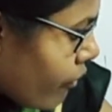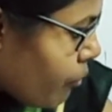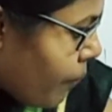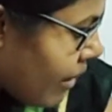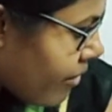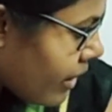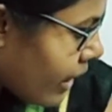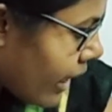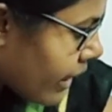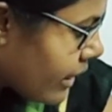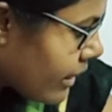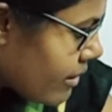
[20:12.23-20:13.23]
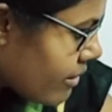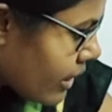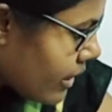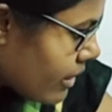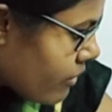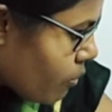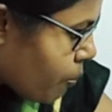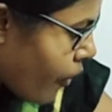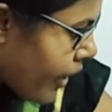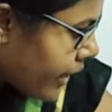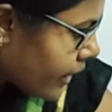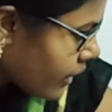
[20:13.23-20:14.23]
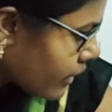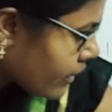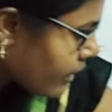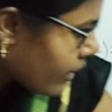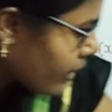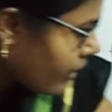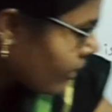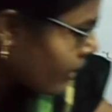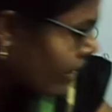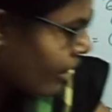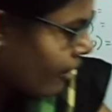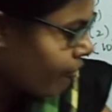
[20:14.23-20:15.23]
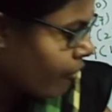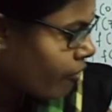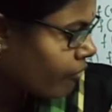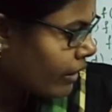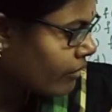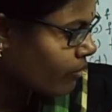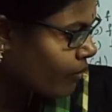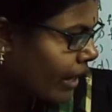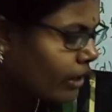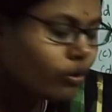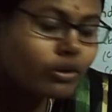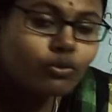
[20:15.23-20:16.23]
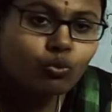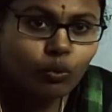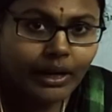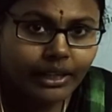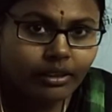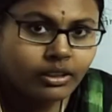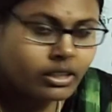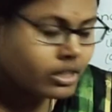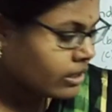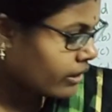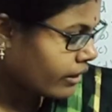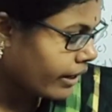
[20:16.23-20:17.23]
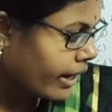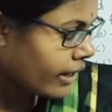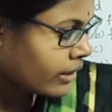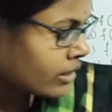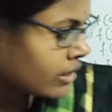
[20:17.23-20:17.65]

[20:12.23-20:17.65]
is passing like this. In this point the f of x value is 1, correct?